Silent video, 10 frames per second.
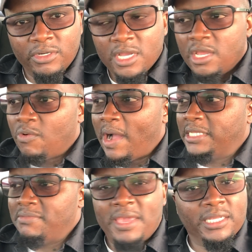Why
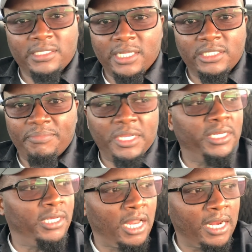is he making such a big
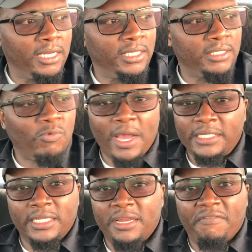deal out of this? Why
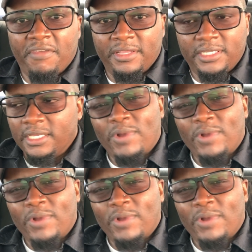is it an event?